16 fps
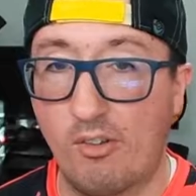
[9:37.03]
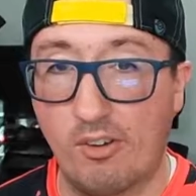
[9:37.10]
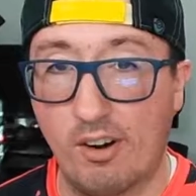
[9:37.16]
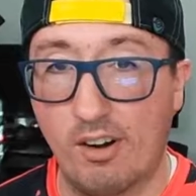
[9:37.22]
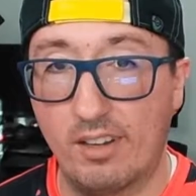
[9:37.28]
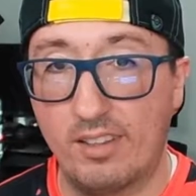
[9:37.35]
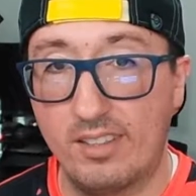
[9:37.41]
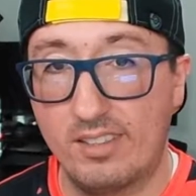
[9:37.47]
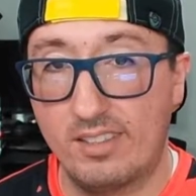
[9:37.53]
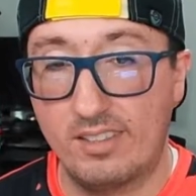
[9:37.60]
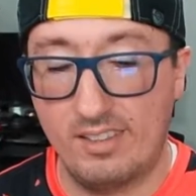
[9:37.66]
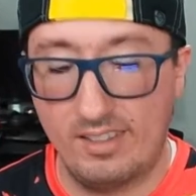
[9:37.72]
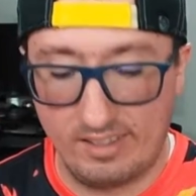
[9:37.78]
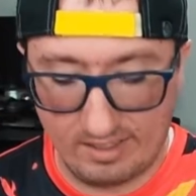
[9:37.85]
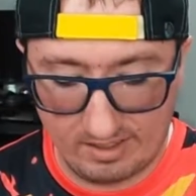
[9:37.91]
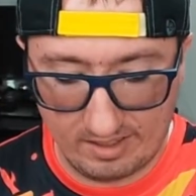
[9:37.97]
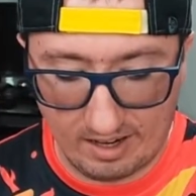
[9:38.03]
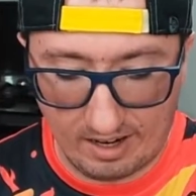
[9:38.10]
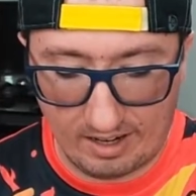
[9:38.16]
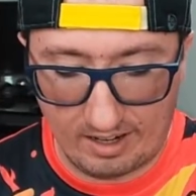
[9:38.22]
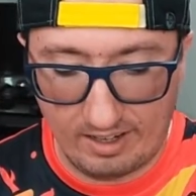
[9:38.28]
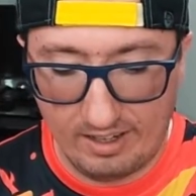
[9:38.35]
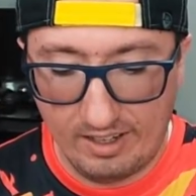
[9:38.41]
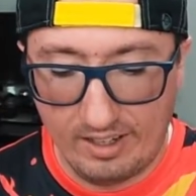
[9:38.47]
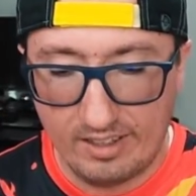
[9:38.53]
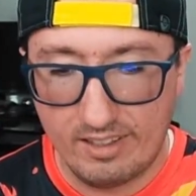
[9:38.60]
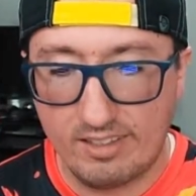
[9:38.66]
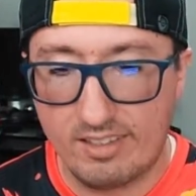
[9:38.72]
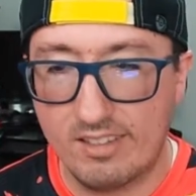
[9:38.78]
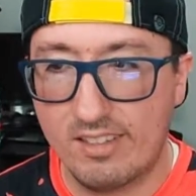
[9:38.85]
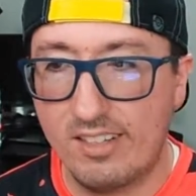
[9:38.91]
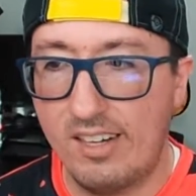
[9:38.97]
far. This is not
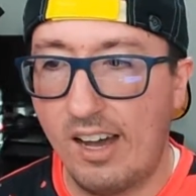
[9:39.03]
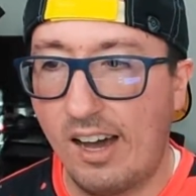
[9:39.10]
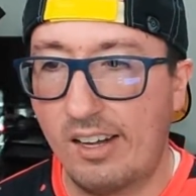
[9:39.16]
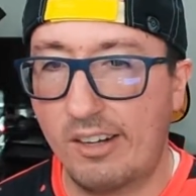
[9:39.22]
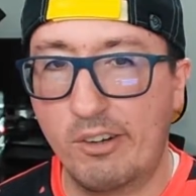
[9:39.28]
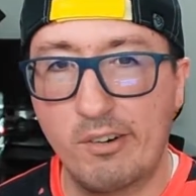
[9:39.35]
a